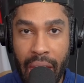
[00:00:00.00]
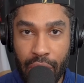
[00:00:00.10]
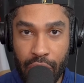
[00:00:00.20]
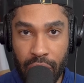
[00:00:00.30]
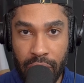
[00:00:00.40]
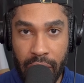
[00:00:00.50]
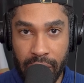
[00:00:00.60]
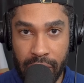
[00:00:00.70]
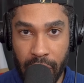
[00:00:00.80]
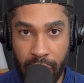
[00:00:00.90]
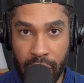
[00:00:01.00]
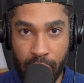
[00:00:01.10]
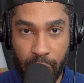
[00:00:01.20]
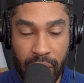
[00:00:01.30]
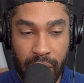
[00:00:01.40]
entered their series
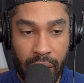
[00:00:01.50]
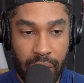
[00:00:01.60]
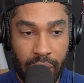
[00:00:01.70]
with the